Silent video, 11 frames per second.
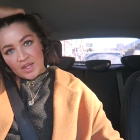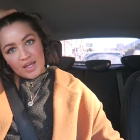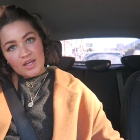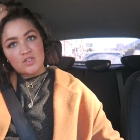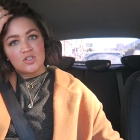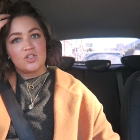
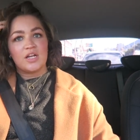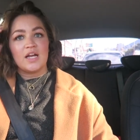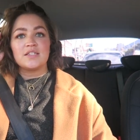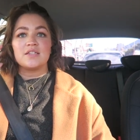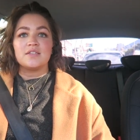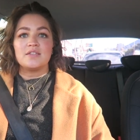here so that you
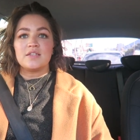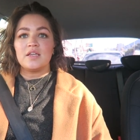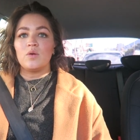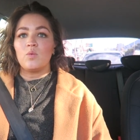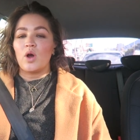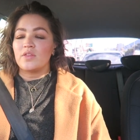guys can
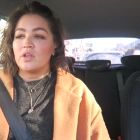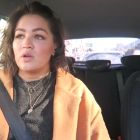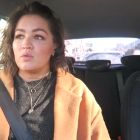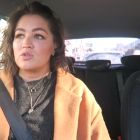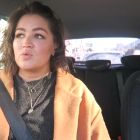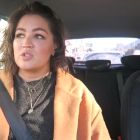see what the
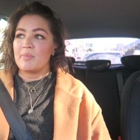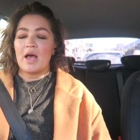launch was